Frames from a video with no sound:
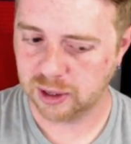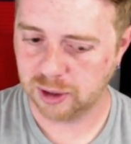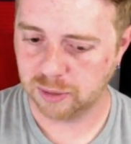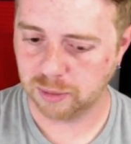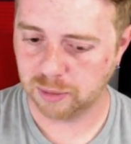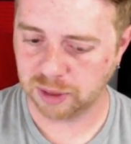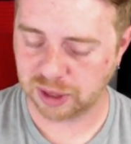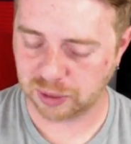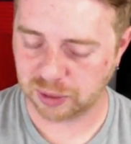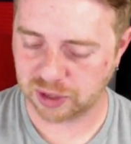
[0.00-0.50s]

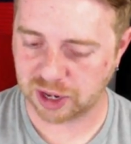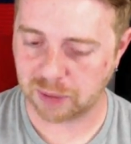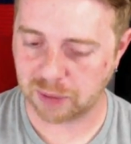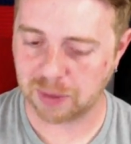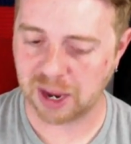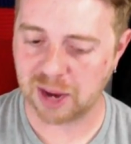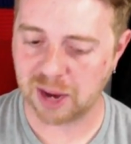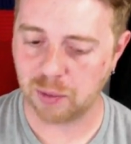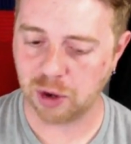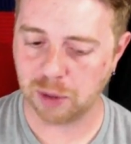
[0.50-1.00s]
But there was some
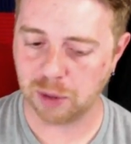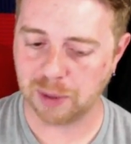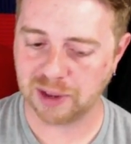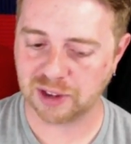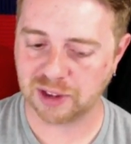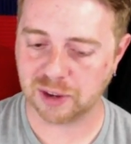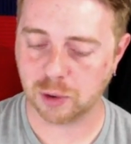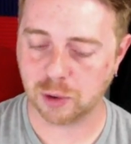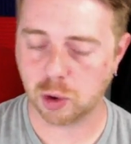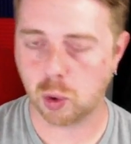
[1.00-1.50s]
game where it
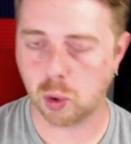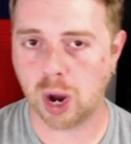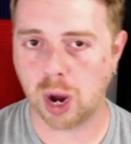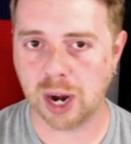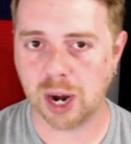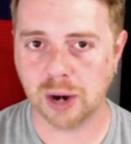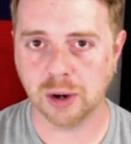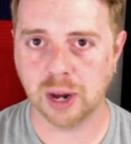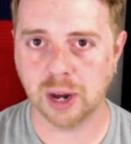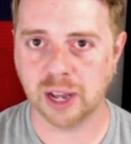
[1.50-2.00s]
basically
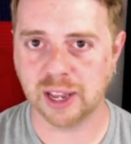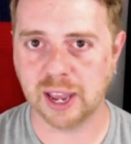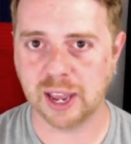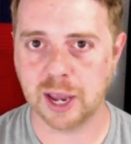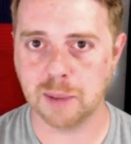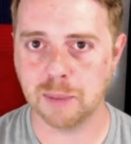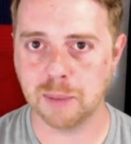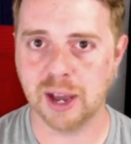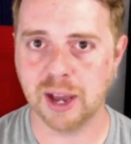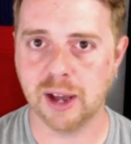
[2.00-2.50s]
required a
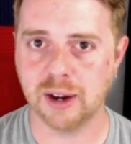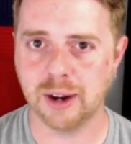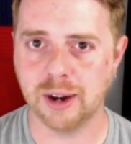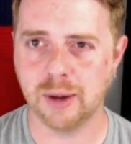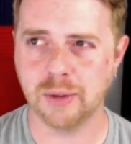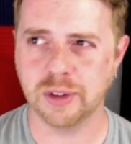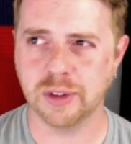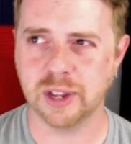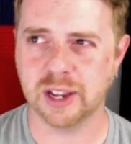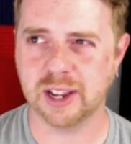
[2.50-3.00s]
gamepad, and I
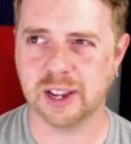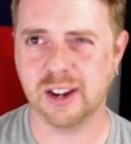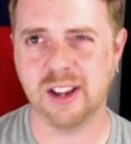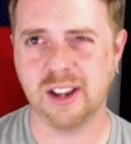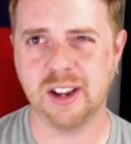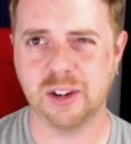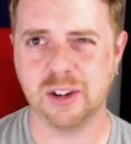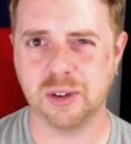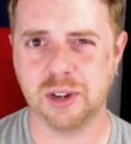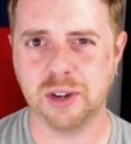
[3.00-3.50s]
was like, can I
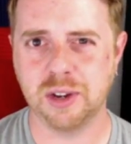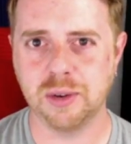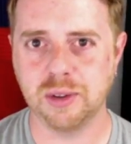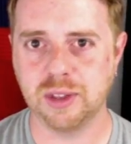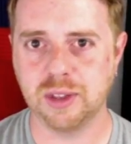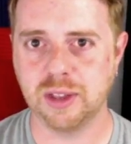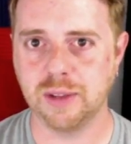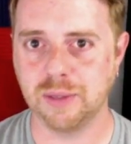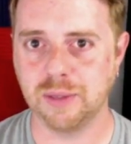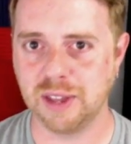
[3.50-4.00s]
actually use
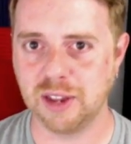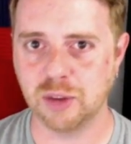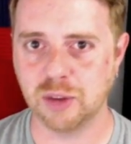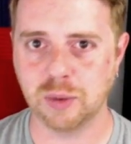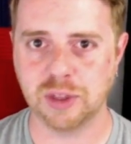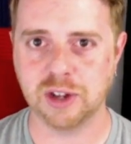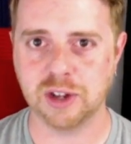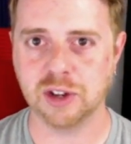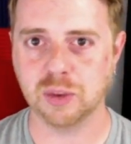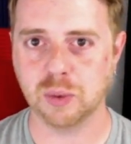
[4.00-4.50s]
these
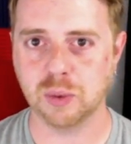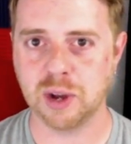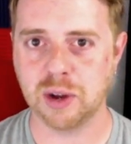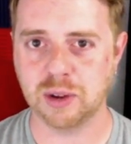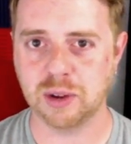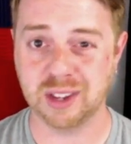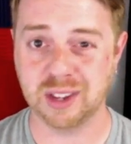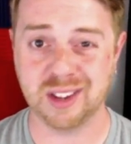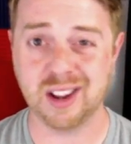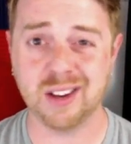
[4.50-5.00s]
with it as well?
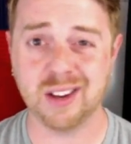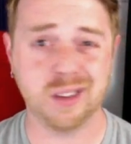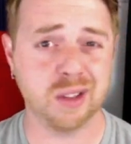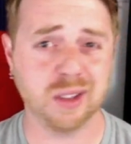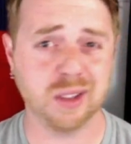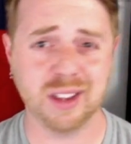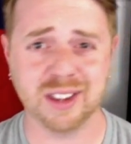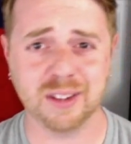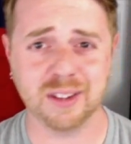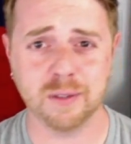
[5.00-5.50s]
Because it's not on the
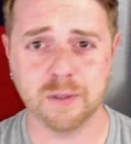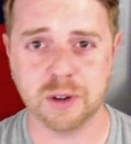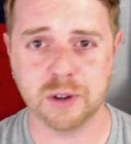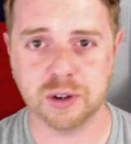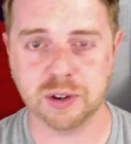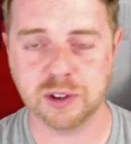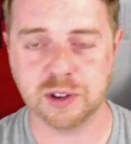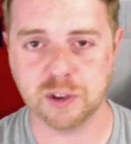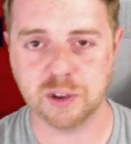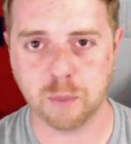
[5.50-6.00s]
list of
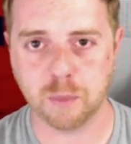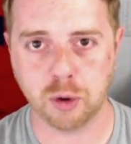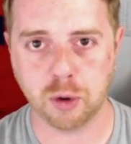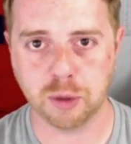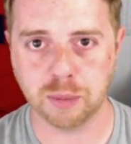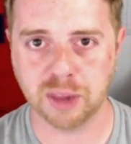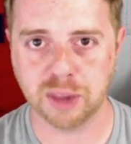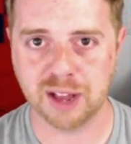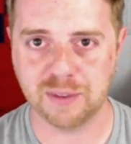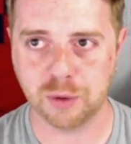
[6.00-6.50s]
officially
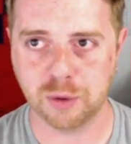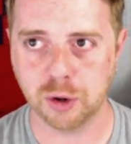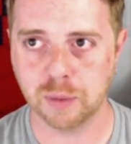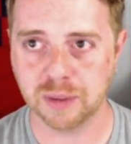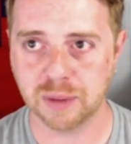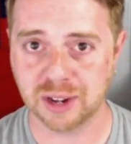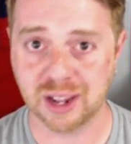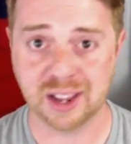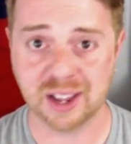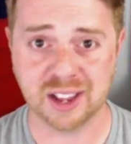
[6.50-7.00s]
supported
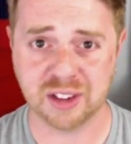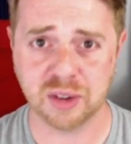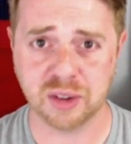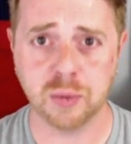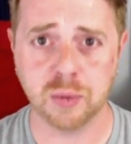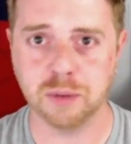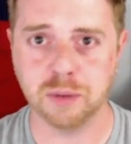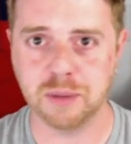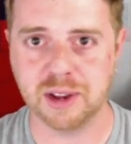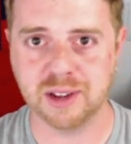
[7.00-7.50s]
platforms, and I guess it
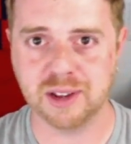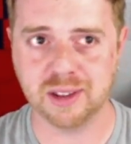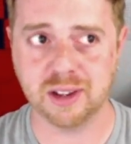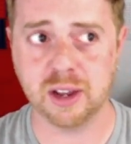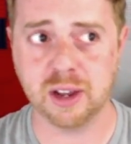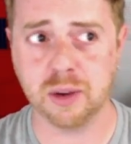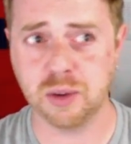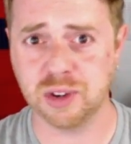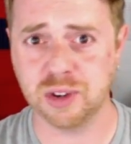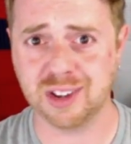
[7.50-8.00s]
wouldn't be because the
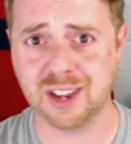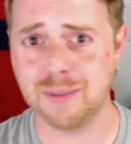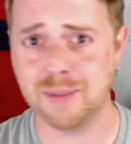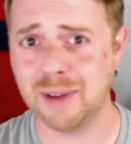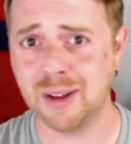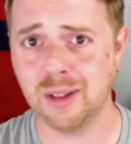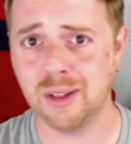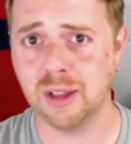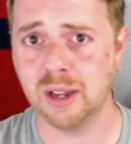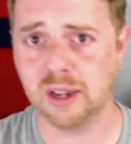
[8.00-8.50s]
Go just came
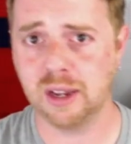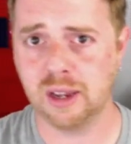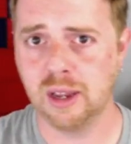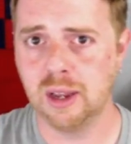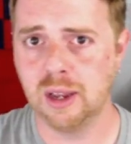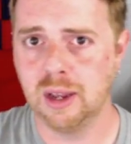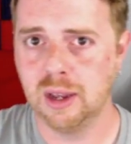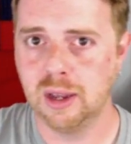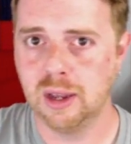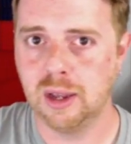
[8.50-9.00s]
out like
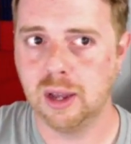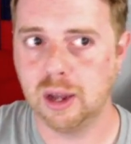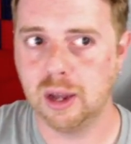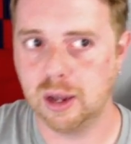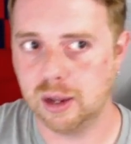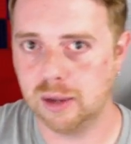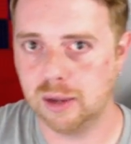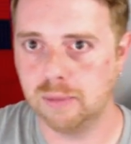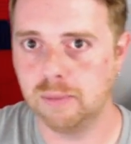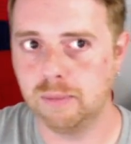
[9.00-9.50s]

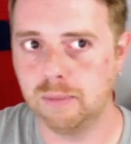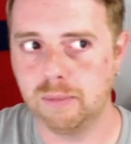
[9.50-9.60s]
5